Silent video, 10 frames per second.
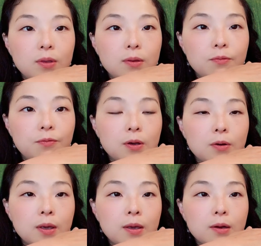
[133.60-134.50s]
you
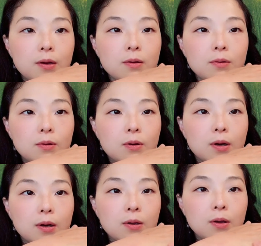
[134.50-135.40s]
feel here,
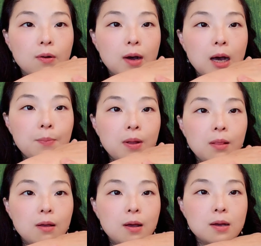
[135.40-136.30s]
you go up
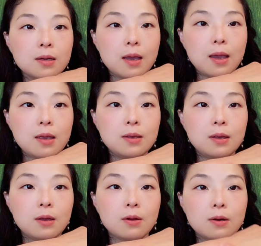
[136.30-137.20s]
along, and
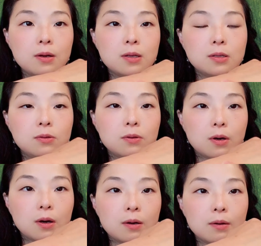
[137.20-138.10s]
here is
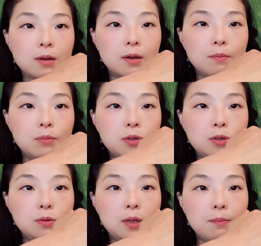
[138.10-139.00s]
your
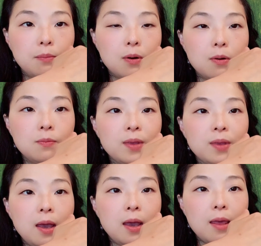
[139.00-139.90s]
protruding bone.
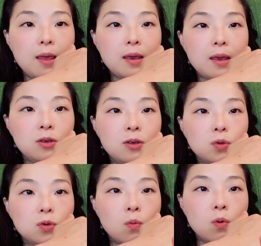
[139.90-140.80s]
And then you
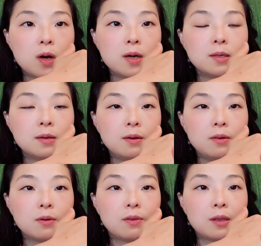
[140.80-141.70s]
toward
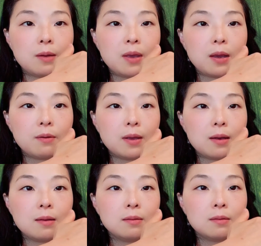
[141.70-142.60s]
your thumb
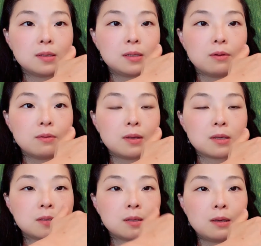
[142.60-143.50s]
area, still
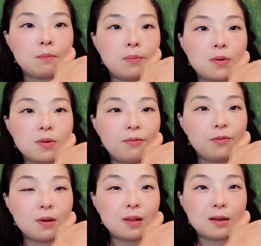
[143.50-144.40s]
this little bone, you
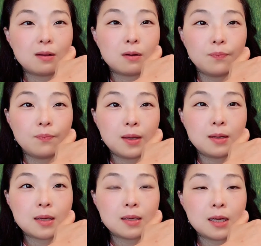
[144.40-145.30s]
feel a little
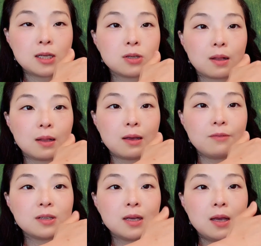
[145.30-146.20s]
indentation
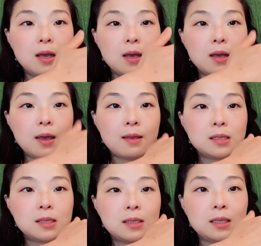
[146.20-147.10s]
cleft. And
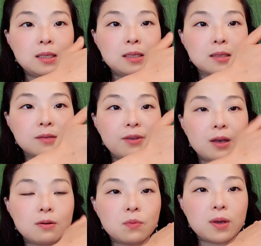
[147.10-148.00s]
this is easiest
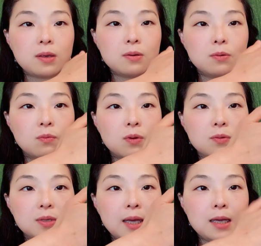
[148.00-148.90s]
felt when you
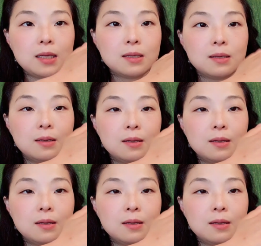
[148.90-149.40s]
rotate